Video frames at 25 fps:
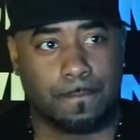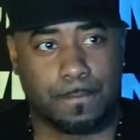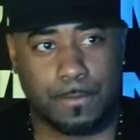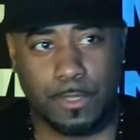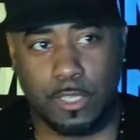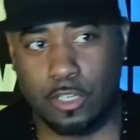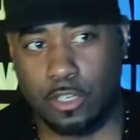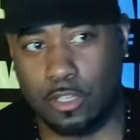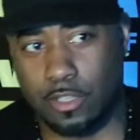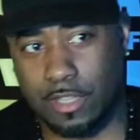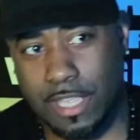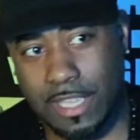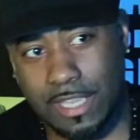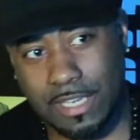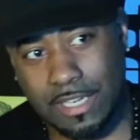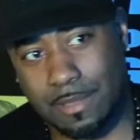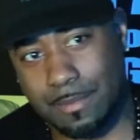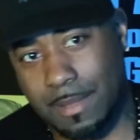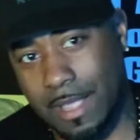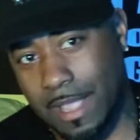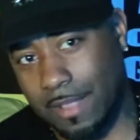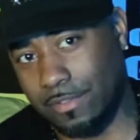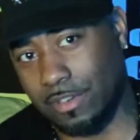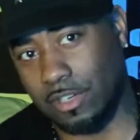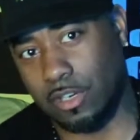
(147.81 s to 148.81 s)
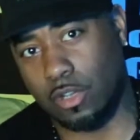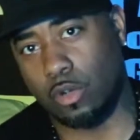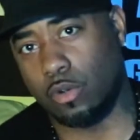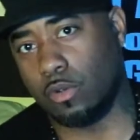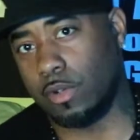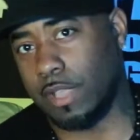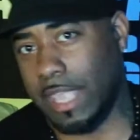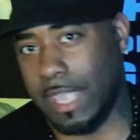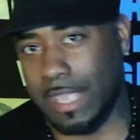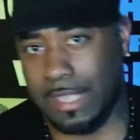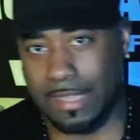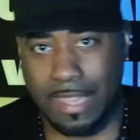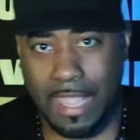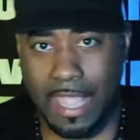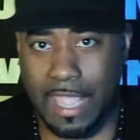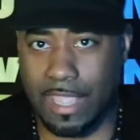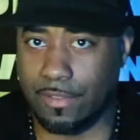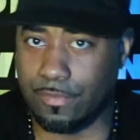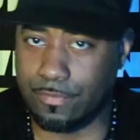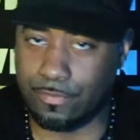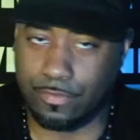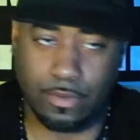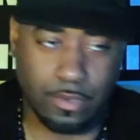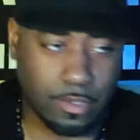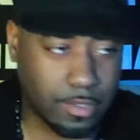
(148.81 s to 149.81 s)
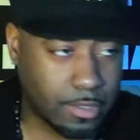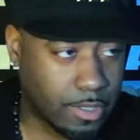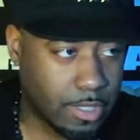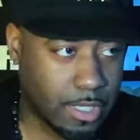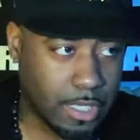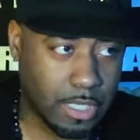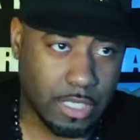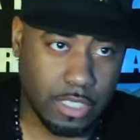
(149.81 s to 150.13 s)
they end up having an okay life, or,